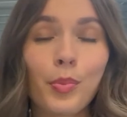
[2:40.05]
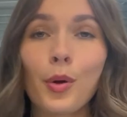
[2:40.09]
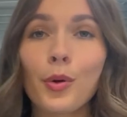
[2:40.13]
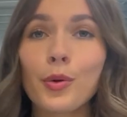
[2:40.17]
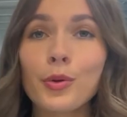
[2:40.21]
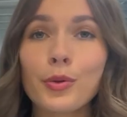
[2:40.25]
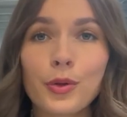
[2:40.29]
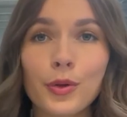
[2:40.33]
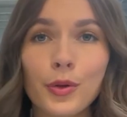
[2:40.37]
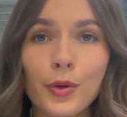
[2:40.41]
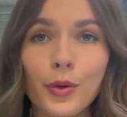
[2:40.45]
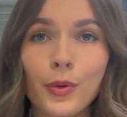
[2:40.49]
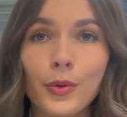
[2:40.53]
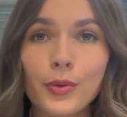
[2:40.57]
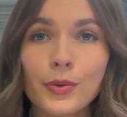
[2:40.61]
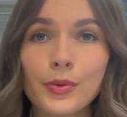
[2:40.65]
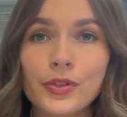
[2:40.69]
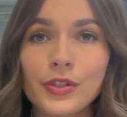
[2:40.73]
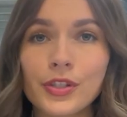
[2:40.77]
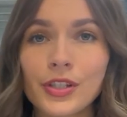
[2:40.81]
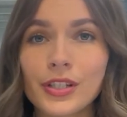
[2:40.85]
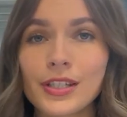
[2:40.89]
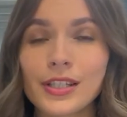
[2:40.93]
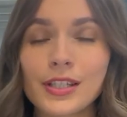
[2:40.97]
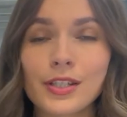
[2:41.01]
both
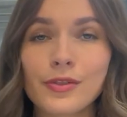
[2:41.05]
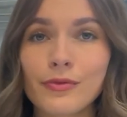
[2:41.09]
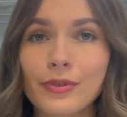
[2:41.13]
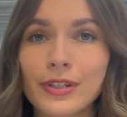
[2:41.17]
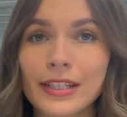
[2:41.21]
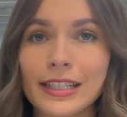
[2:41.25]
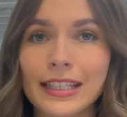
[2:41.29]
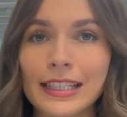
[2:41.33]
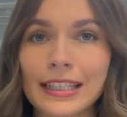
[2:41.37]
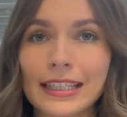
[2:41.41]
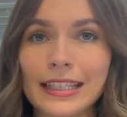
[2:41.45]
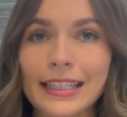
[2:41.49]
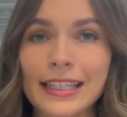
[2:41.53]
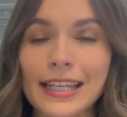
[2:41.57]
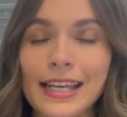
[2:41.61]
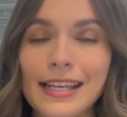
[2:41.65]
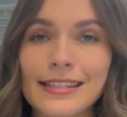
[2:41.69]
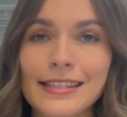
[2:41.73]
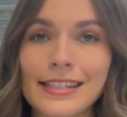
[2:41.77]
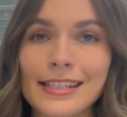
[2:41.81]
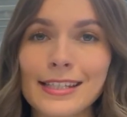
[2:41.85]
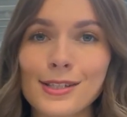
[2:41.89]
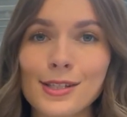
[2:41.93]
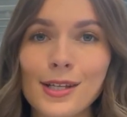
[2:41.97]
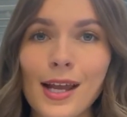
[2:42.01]
used just as regularly
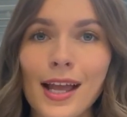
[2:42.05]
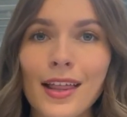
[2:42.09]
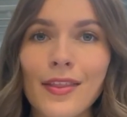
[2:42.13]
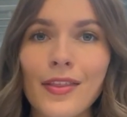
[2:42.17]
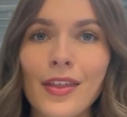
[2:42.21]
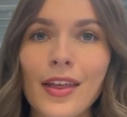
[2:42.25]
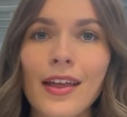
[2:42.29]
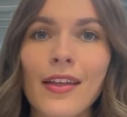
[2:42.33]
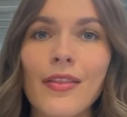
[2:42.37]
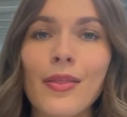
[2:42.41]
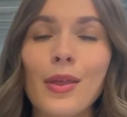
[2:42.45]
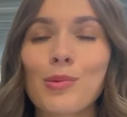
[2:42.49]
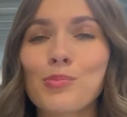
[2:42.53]
as each other.